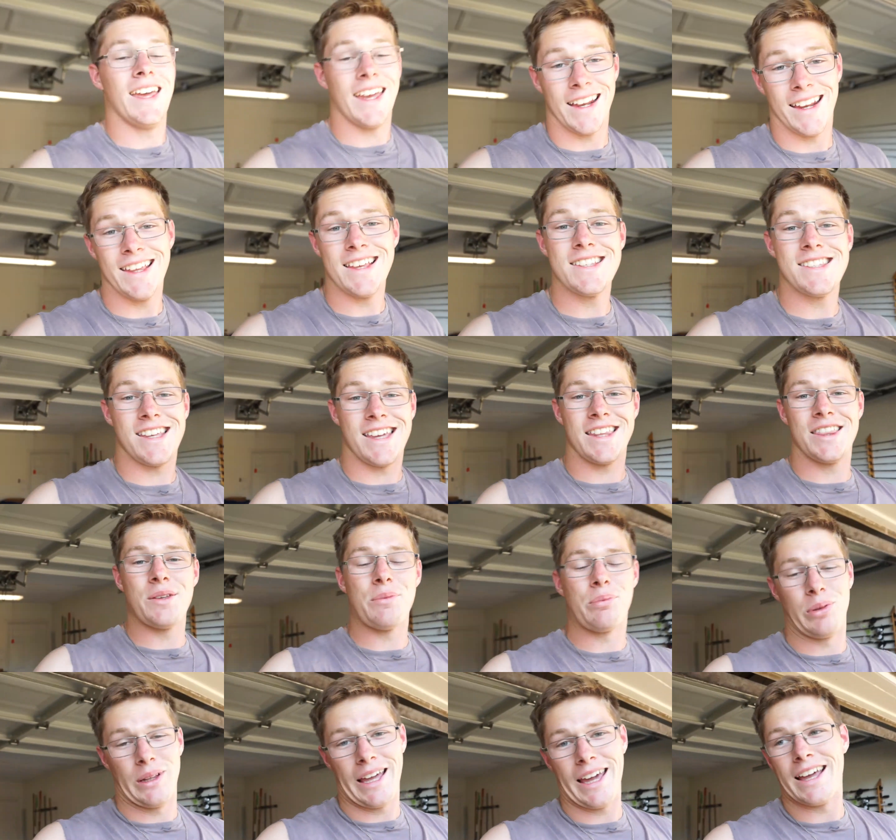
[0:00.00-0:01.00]
It is in
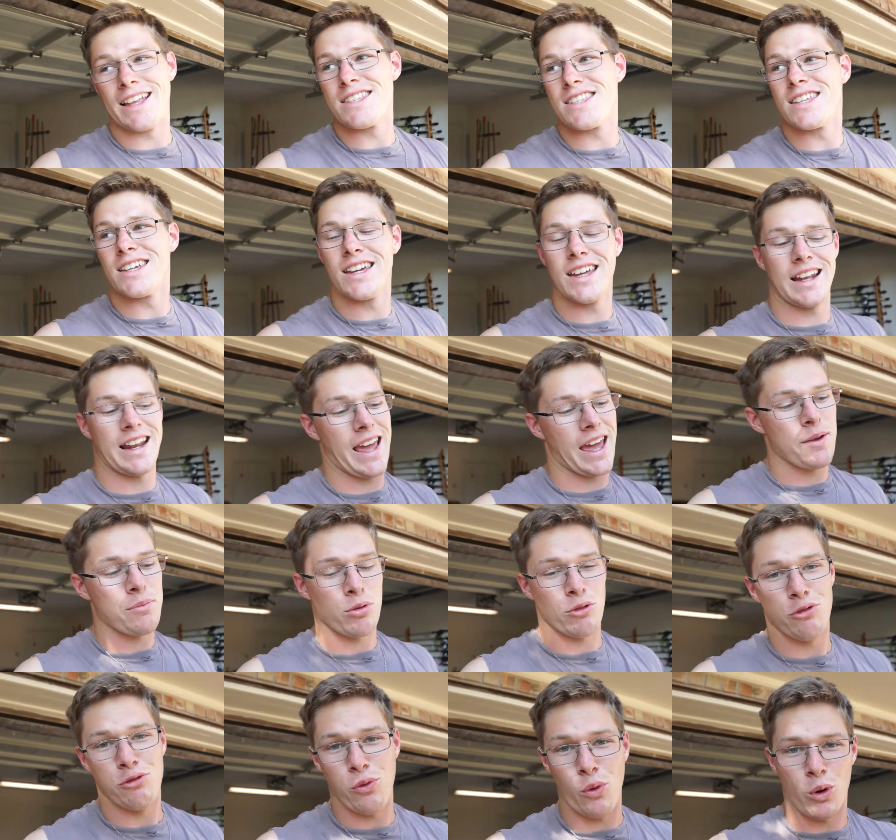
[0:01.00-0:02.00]
the plans to get a
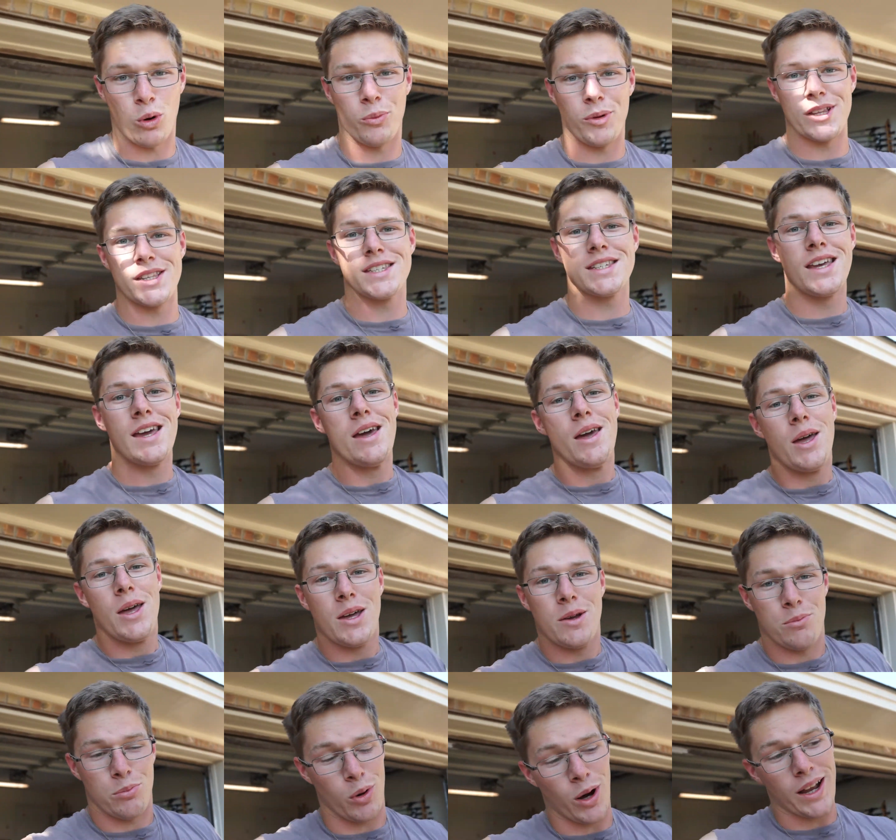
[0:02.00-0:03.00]
performance
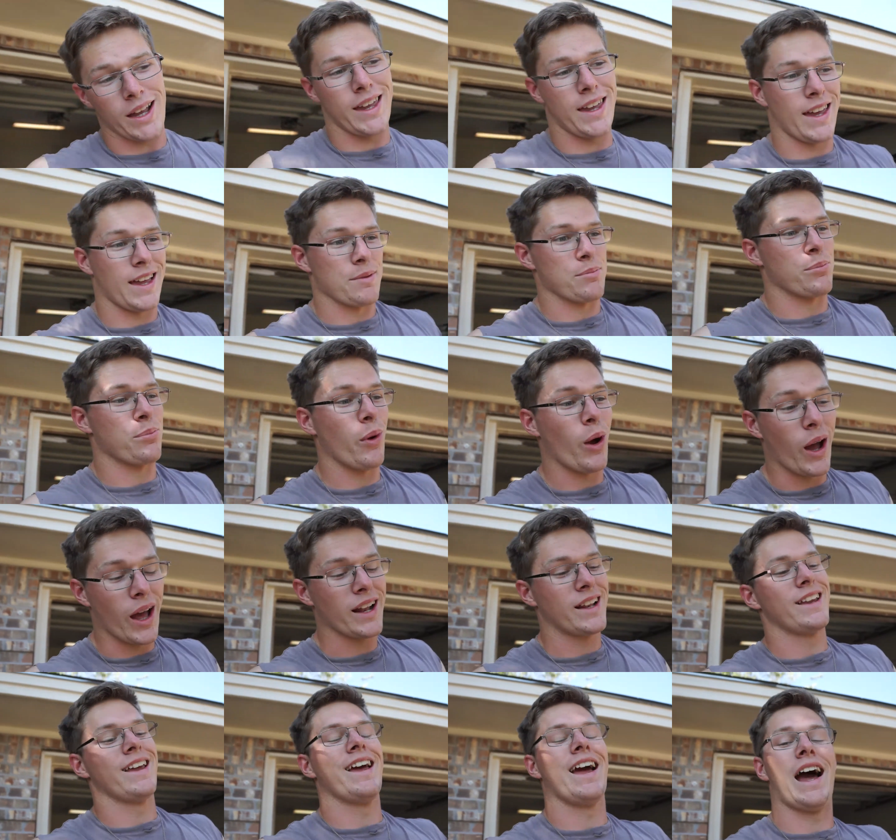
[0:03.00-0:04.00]
brake kit,
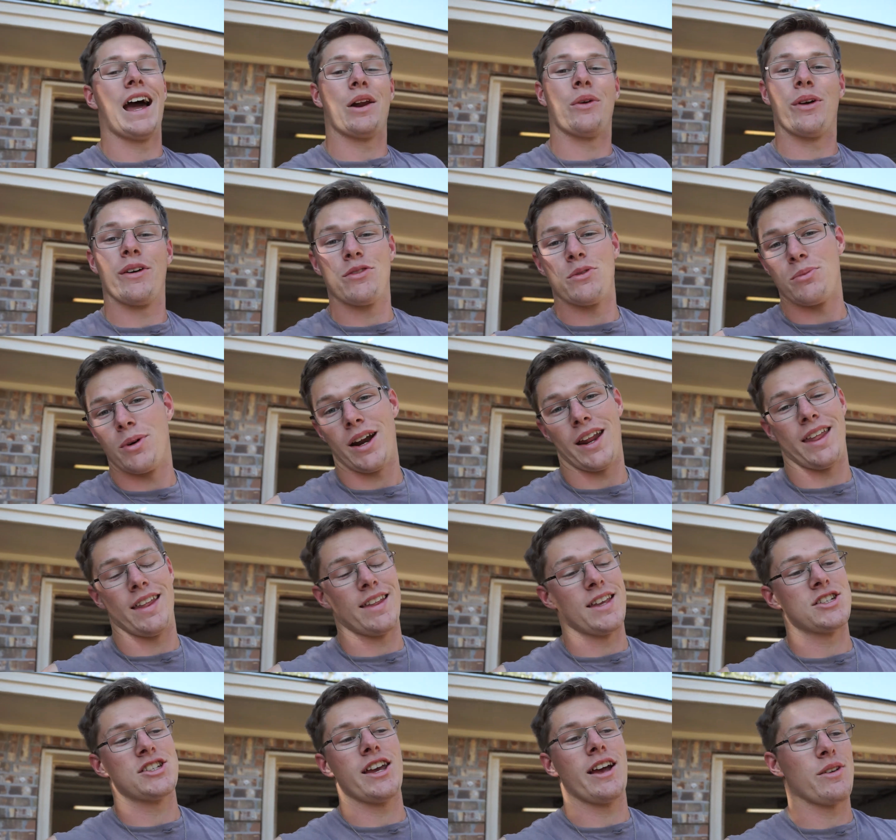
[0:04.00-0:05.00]
but I don't have the money to
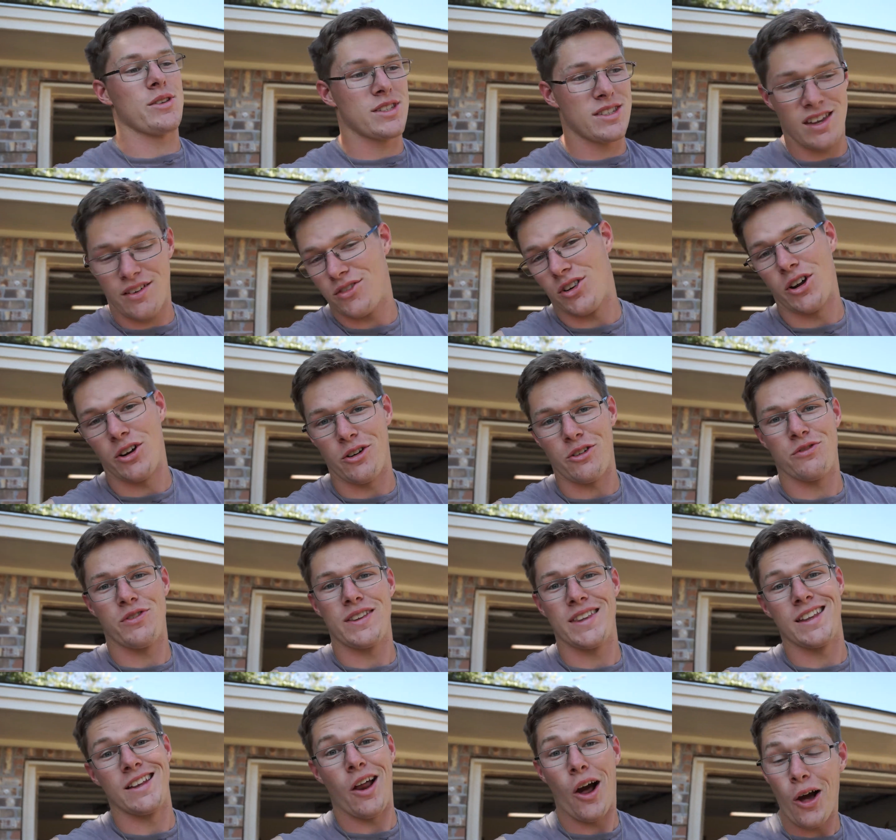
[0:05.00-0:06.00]
dish out
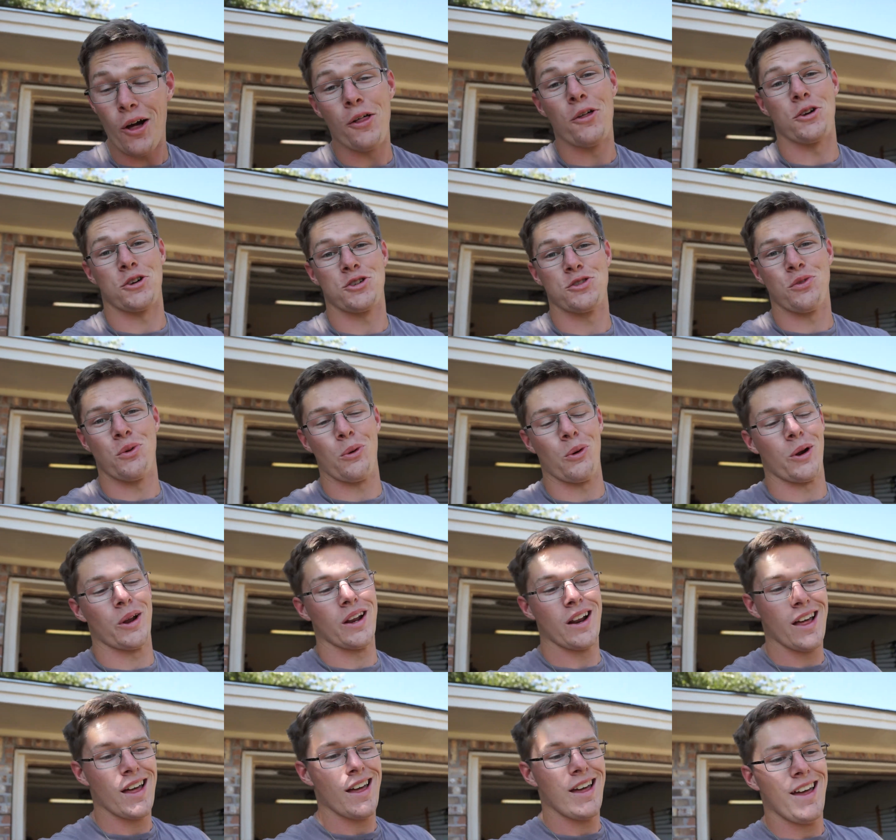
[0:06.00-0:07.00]
$750 for
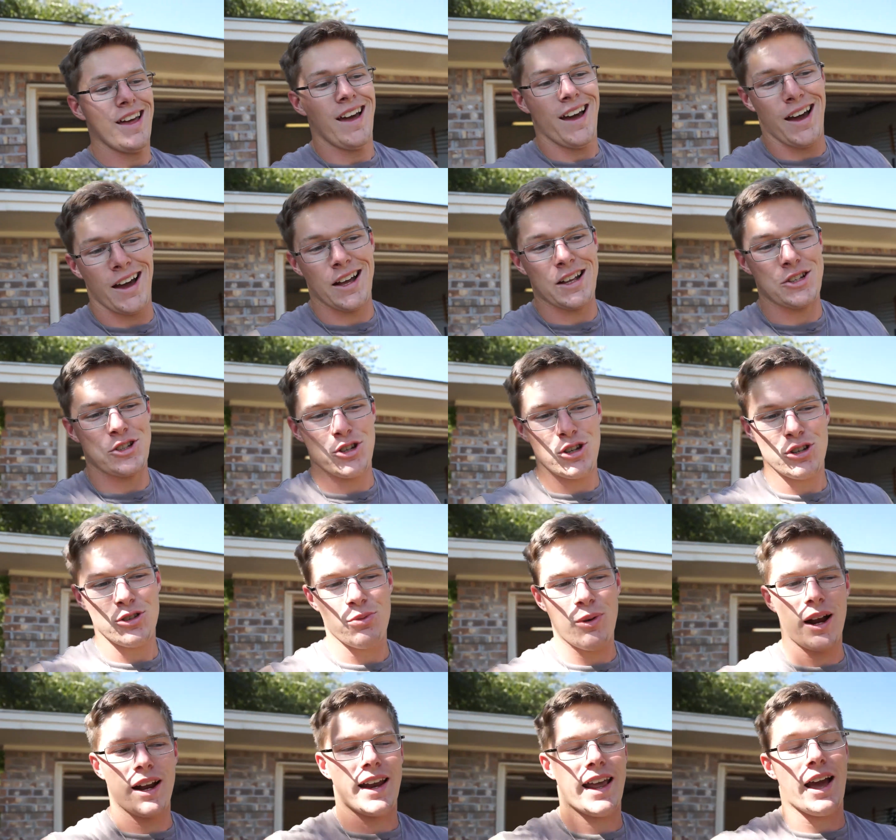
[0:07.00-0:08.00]
it.
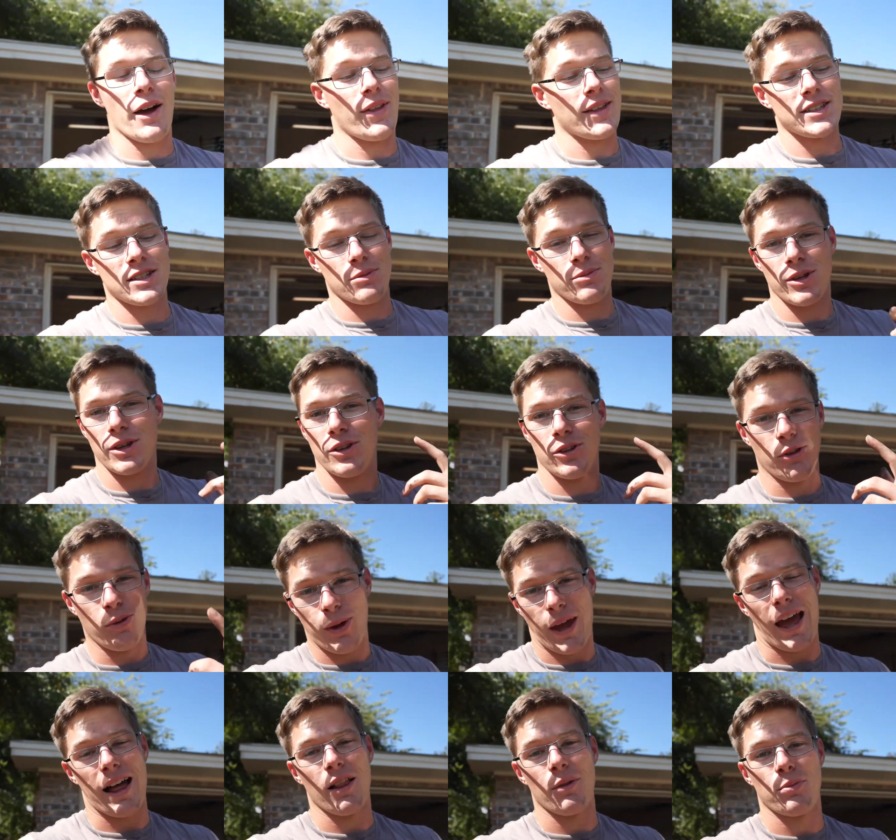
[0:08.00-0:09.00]
Just right now, that's gonna be new
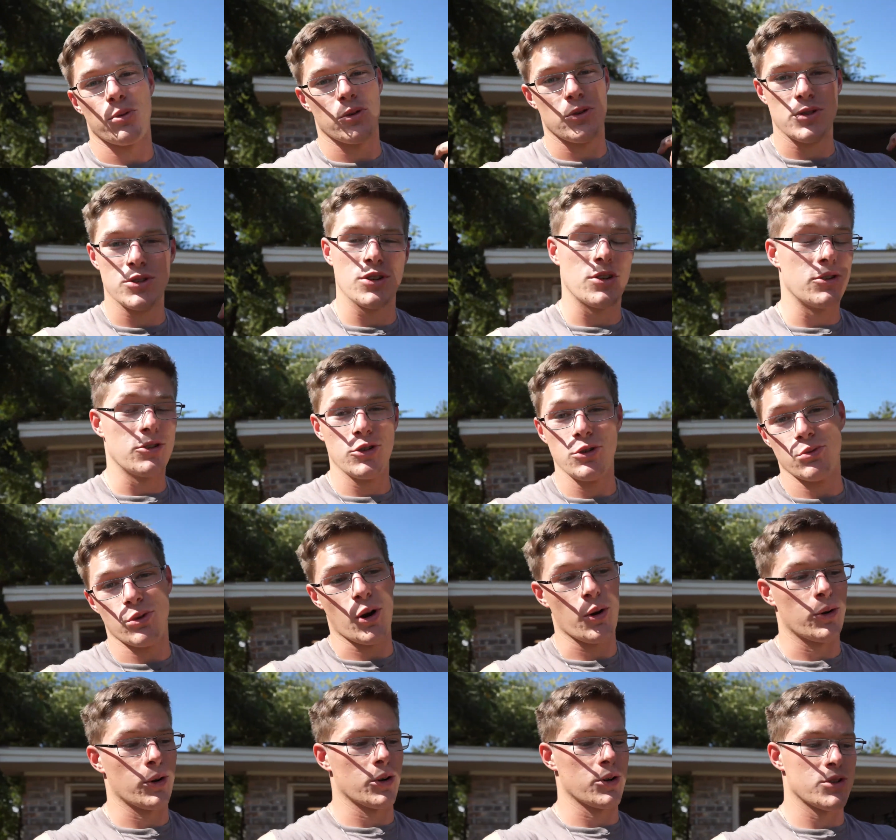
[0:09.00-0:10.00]
calipers, new
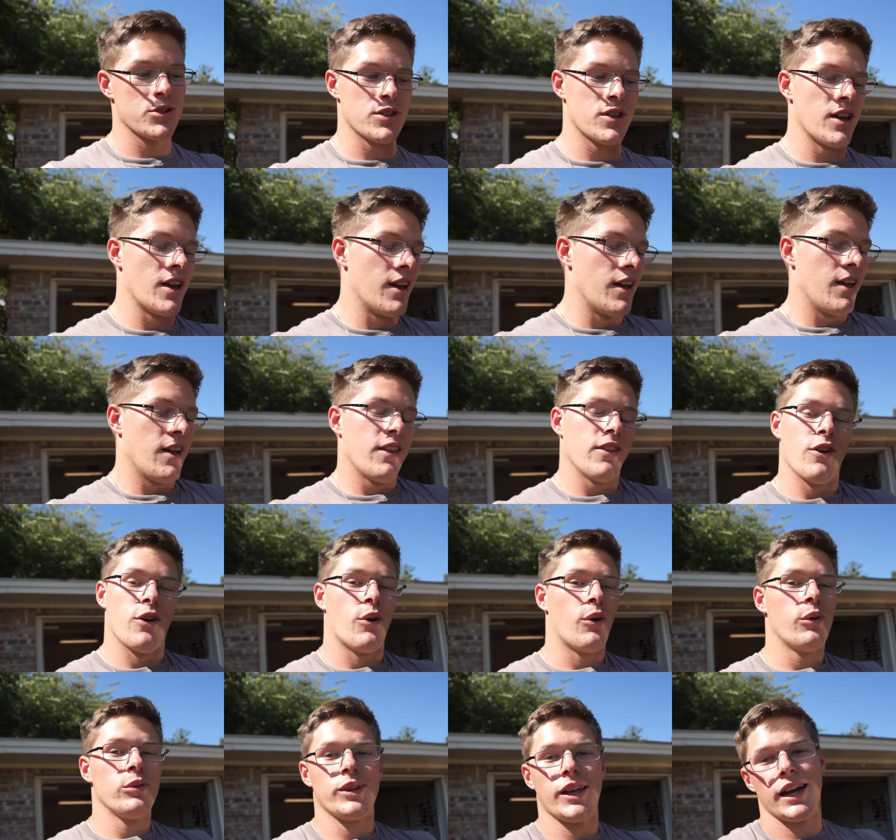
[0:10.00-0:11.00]
rotors, the
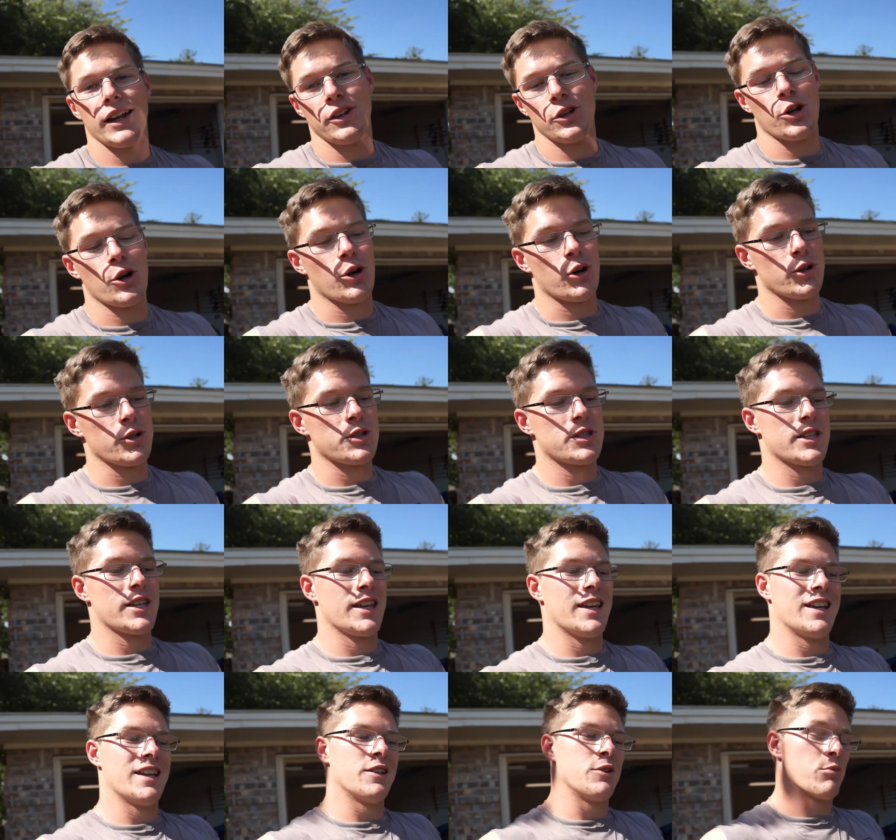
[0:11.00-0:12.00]
whole 9
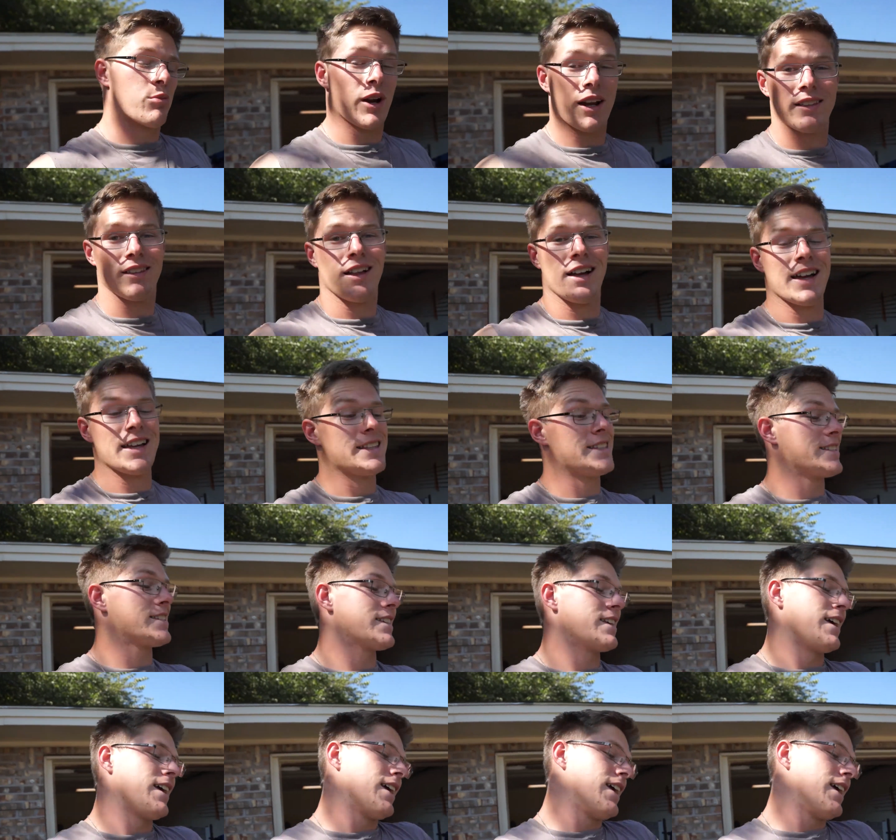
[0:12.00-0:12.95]
yards, new brake lines,